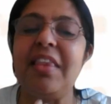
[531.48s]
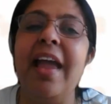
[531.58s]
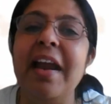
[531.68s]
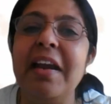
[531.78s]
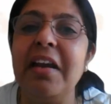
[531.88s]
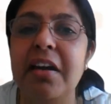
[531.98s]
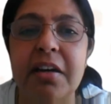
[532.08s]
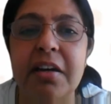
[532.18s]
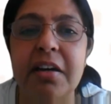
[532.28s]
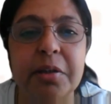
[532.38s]
And
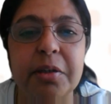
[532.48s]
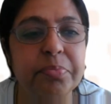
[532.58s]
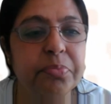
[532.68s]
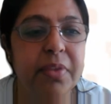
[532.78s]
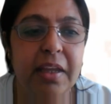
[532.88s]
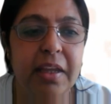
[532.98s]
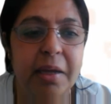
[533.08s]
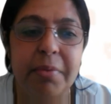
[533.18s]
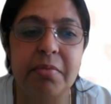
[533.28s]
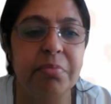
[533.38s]
uh, I
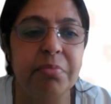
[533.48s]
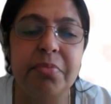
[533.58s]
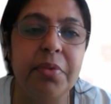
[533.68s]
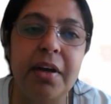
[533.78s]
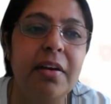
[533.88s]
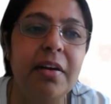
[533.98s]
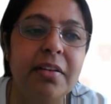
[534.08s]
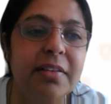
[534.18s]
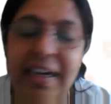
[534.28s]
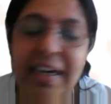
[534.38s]
mean, uh,
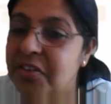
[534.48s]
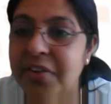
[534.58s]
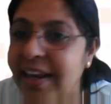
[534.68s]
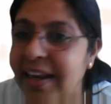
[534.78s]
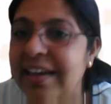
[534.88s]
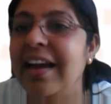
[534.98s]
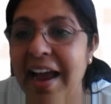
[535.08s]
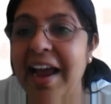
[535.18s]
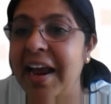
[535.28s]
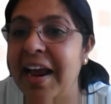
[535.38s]
that is why like
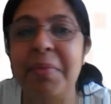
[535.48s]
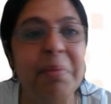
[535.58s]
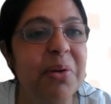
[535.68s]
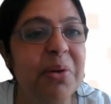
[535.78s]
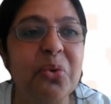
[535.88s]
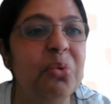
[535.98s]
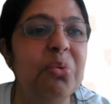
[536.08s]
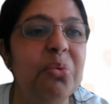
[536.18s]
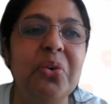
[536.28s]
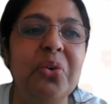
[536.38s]
I'm able to,
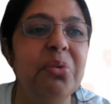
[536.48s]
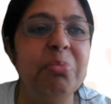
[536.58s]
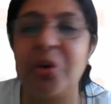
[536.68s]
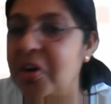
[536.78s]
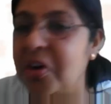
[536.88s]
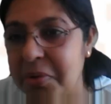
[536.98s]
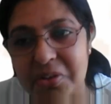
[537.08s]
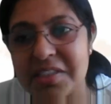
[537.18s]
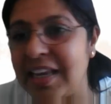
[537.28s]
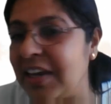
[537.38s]
you know, talk about
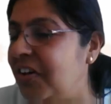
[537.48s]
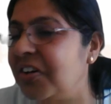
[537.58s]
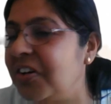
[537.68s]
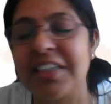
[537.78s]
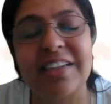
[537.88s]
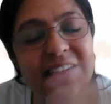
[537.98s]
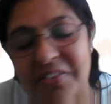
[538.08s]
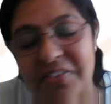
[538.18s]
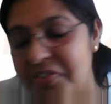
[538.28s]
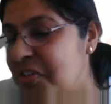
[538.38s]
the psychological
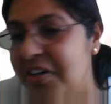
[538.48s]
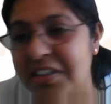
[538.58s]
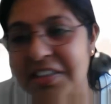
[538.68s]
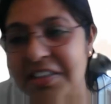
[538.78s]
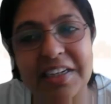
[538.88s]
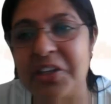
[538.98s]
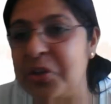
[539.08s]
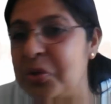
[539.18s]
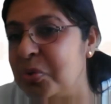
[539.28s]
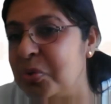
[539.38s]
and physiological
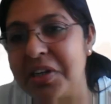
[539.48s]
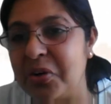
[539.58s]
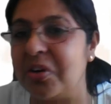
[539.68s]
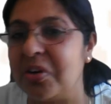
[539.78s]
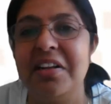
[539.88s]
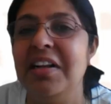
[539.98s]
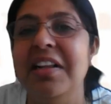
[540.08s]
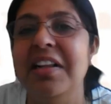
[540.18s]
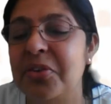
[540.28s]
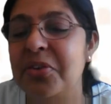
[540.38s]
issues and all. I
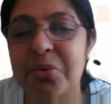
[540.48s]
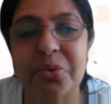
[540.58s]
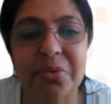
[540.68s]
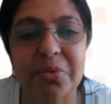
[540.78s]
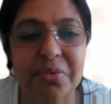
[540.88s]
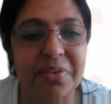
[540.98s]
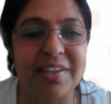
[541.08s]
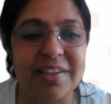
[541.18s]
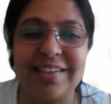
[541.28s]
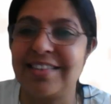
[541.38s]
really appreciate, so, ma'am.
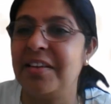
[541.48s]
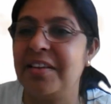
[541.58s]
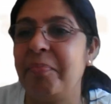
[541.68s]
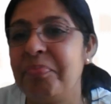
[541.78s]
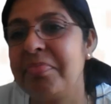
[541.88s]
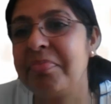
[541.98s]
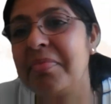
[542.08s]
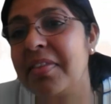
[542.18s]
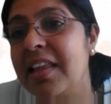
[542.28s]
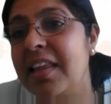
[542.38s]
I, I know how much, uh, you